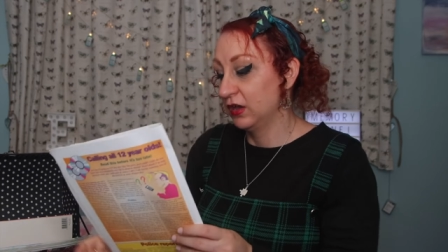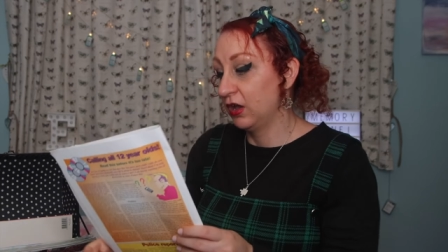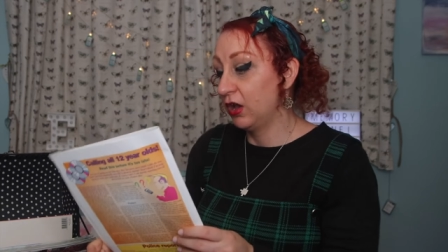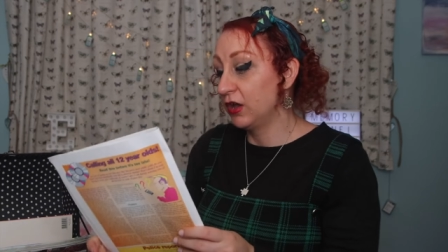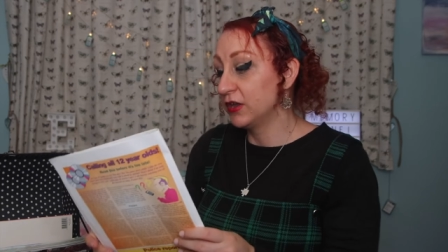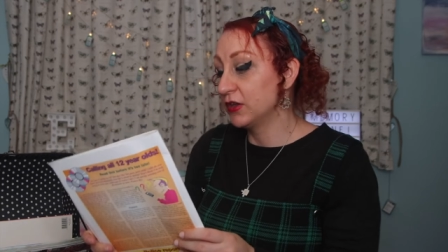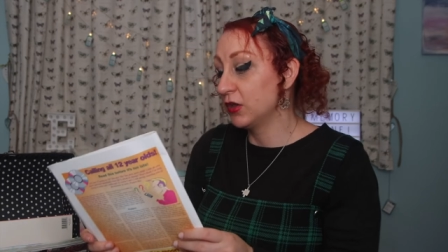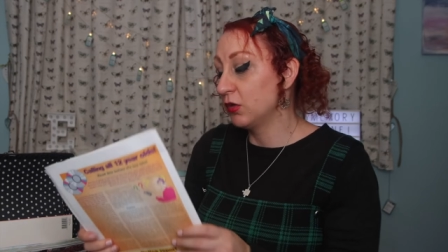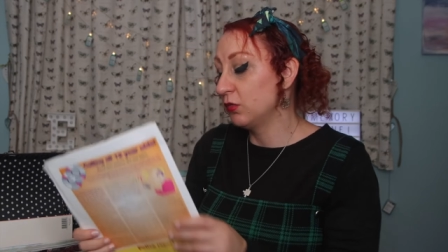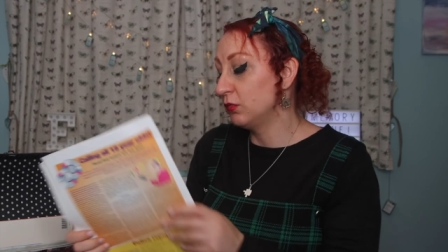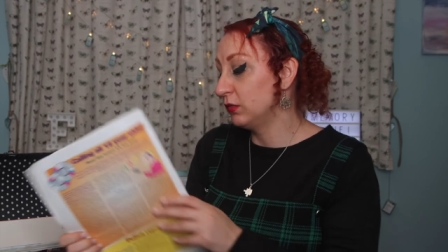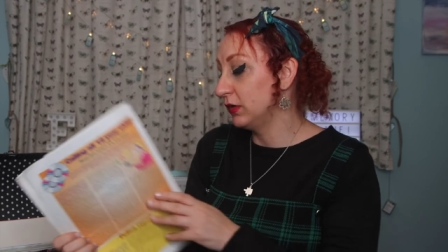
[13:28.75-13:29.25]

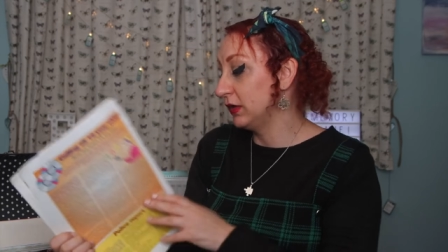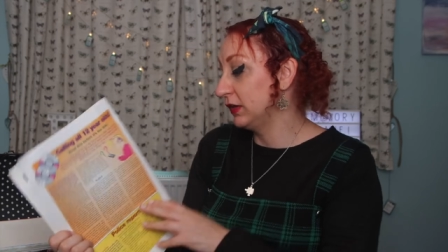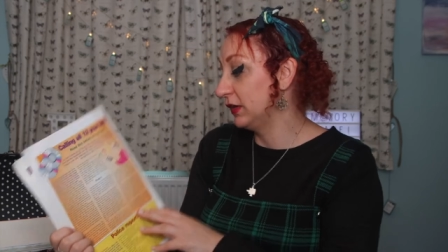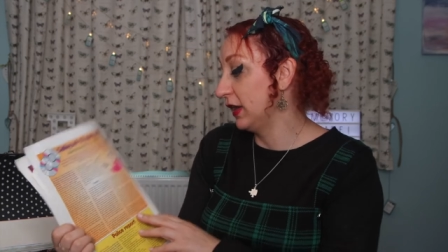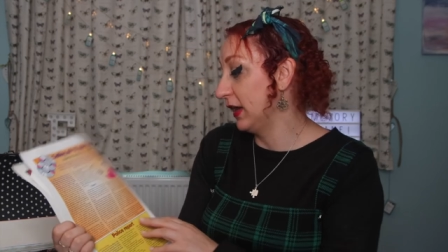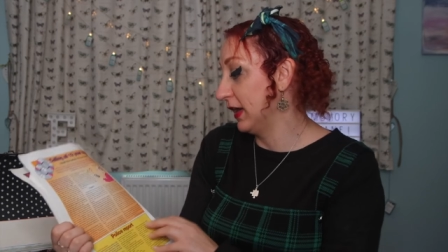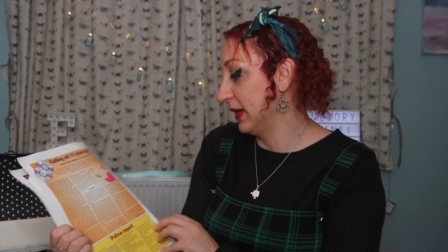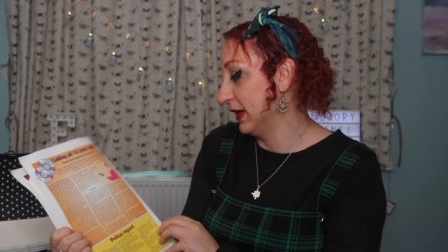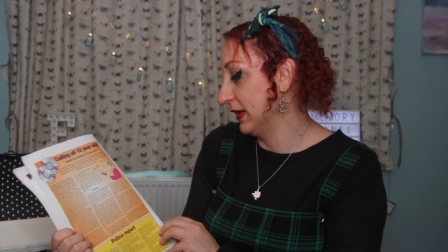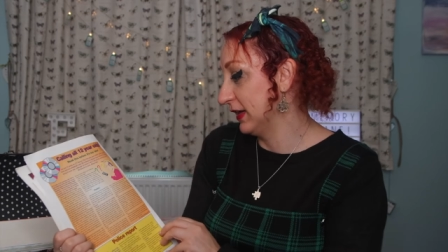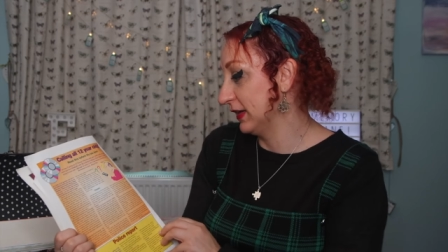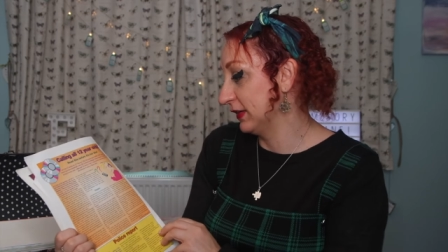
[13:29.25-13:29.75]
I only
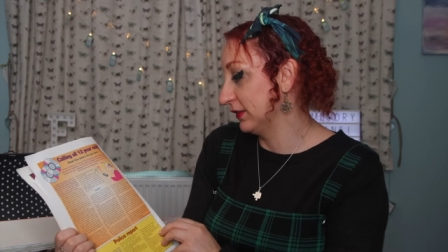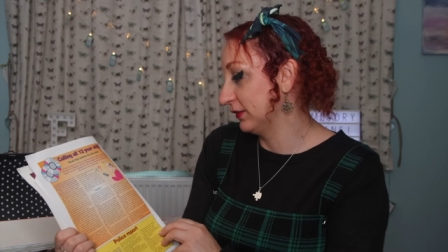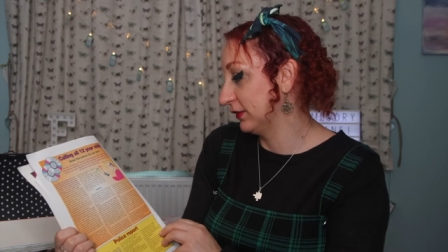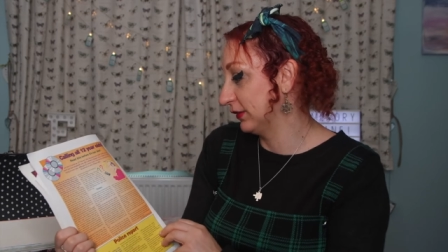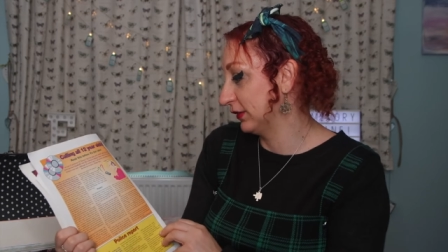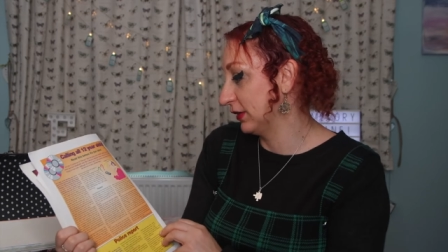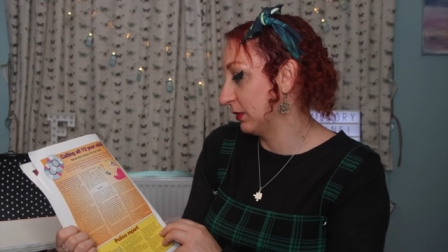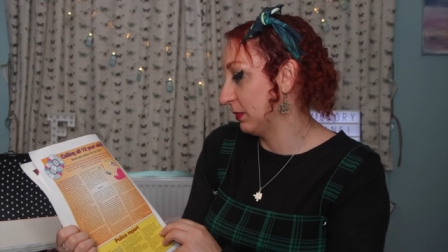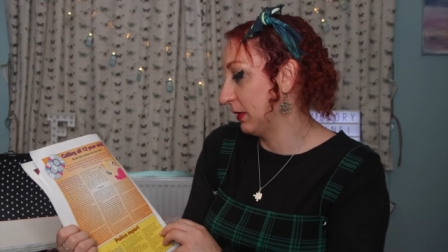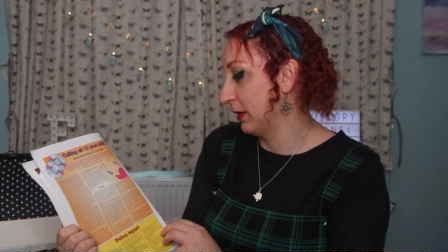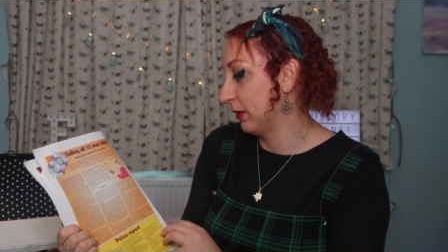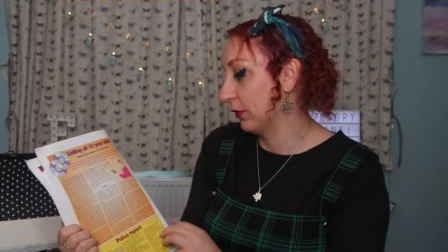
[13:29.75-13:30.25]
had
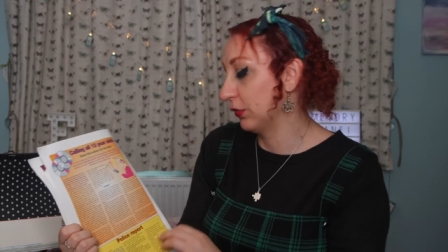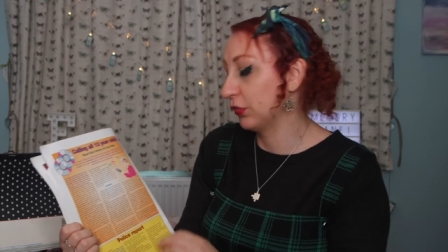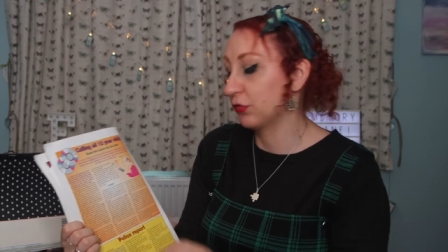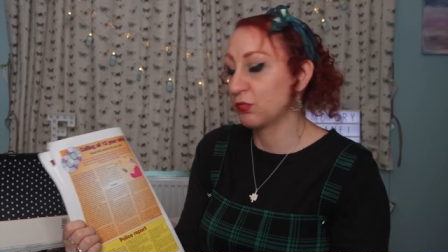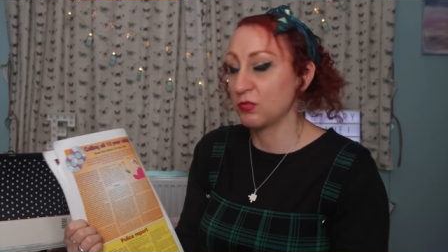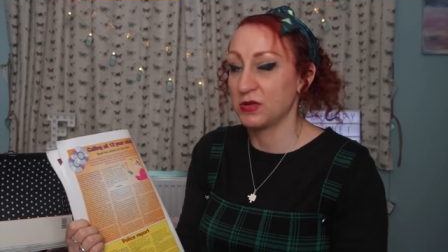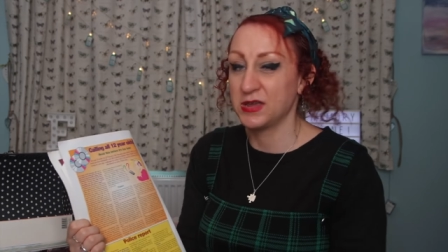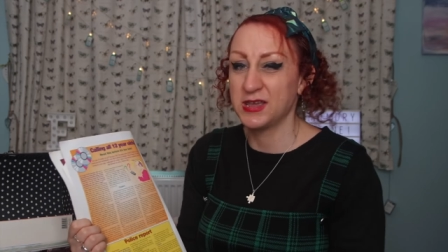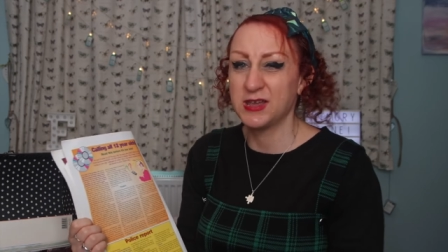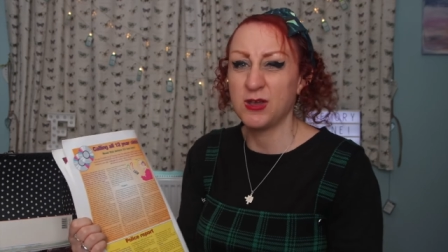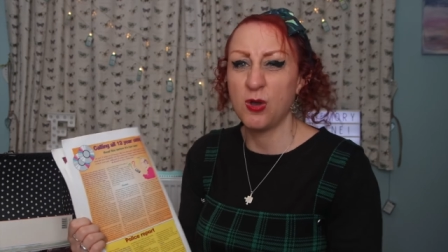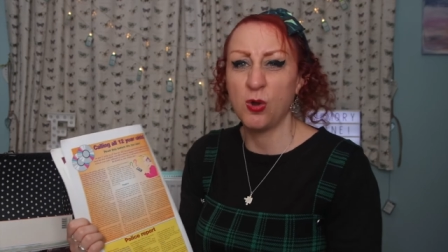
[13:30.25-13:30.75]
about
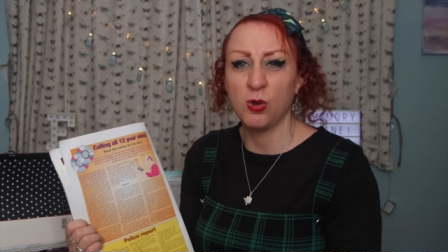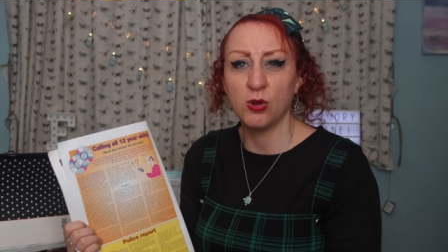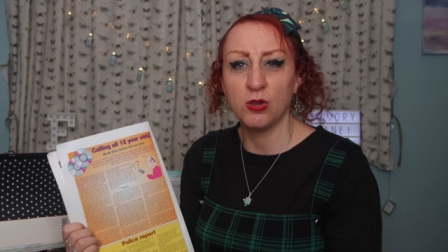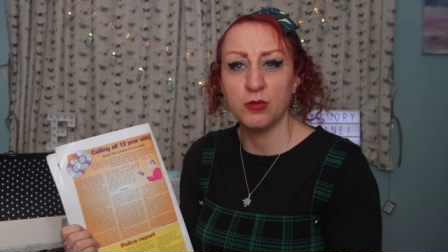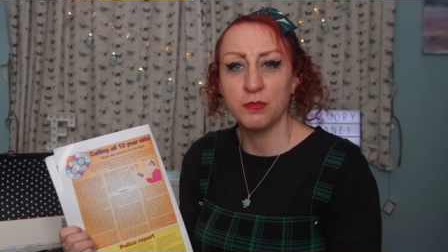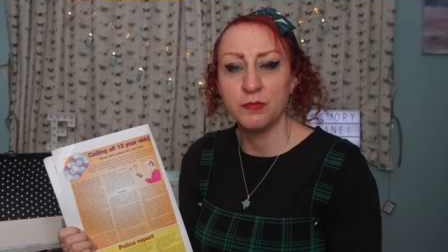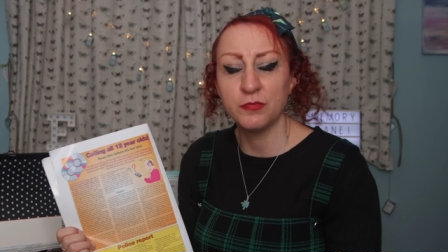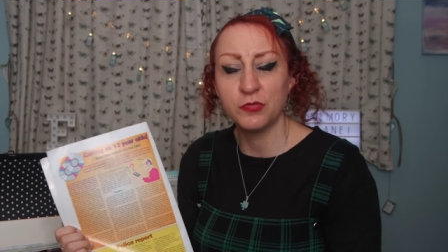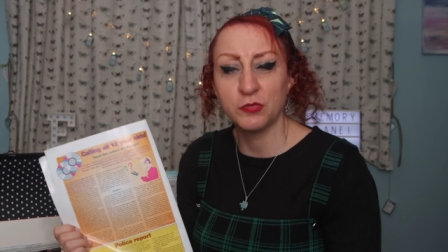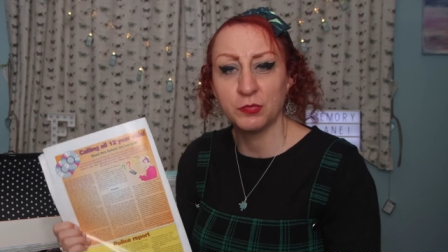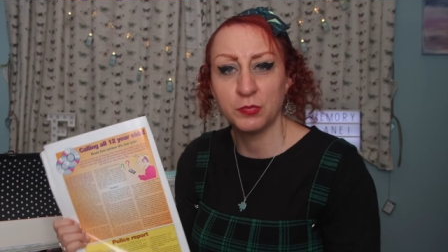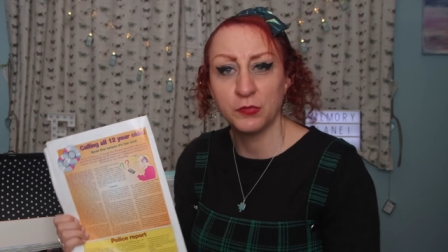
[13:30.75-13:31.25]
three
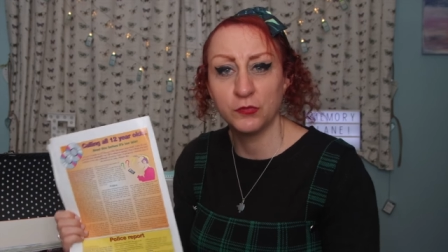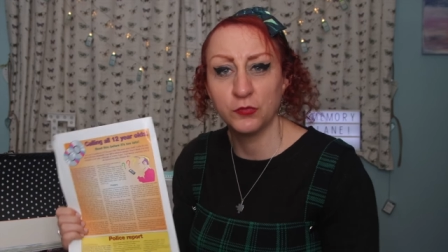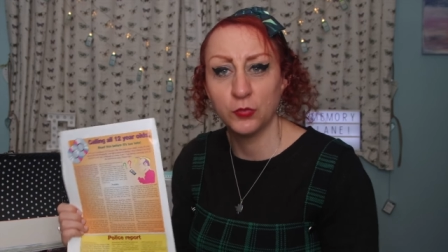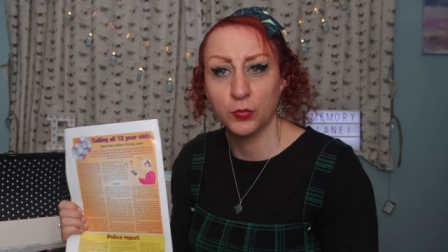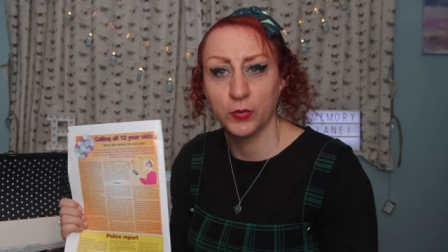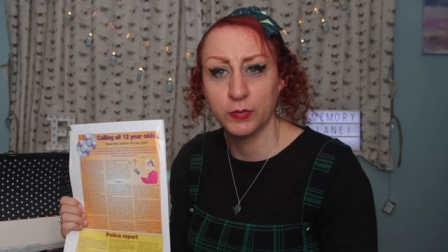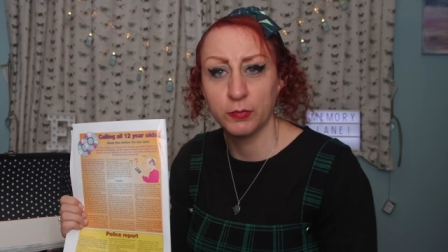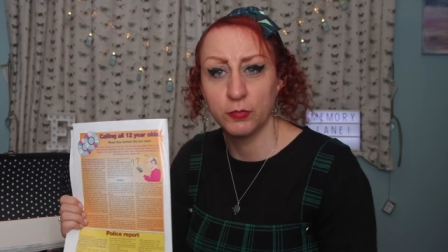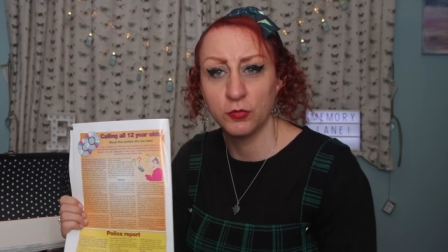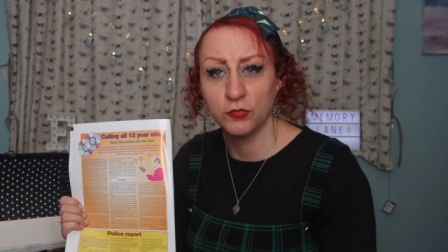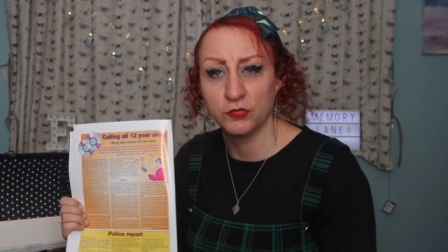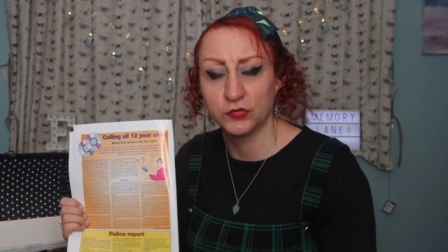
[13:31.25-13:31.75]
columns before
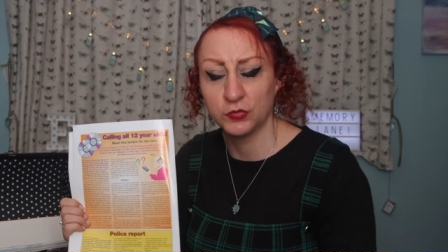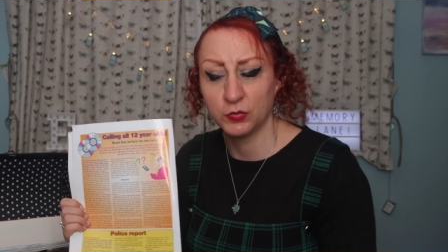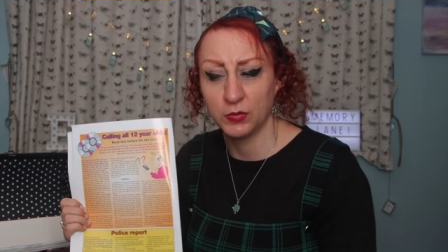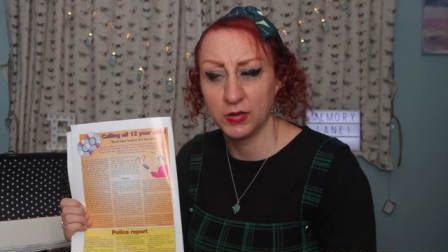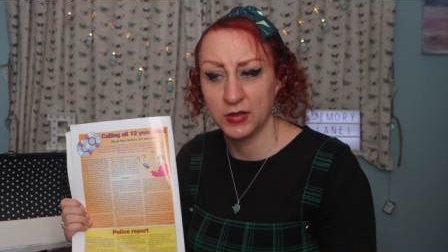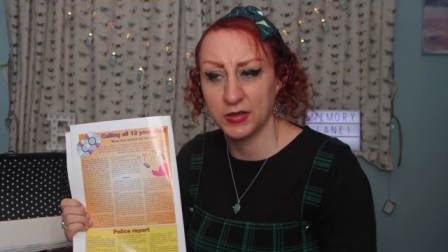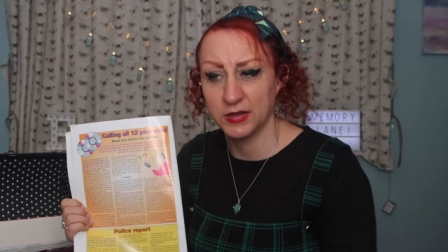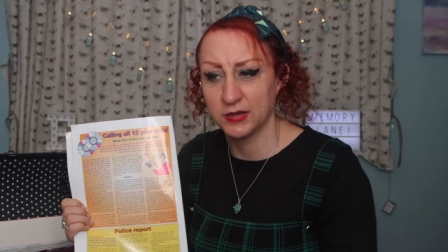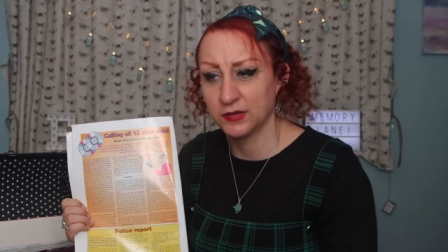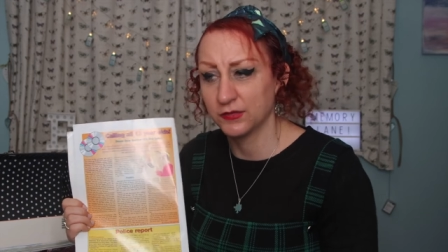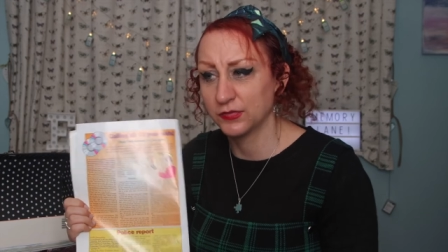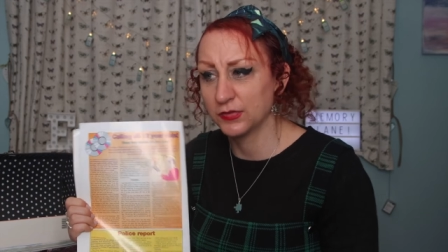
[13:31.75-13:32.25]
we moved
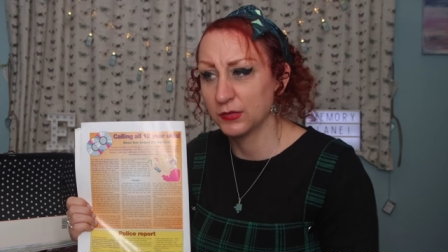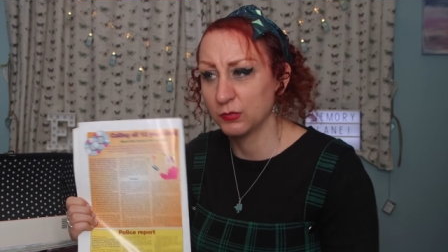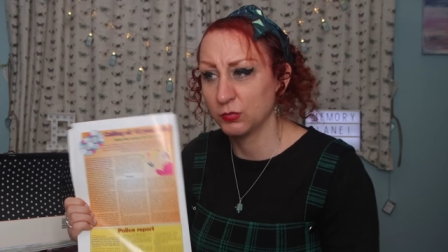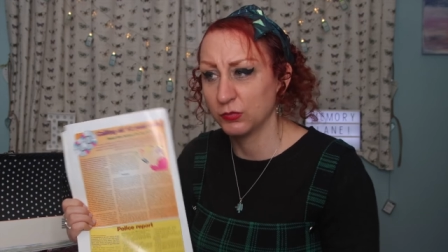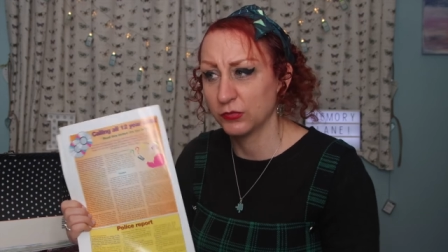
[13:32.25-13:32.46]
away because it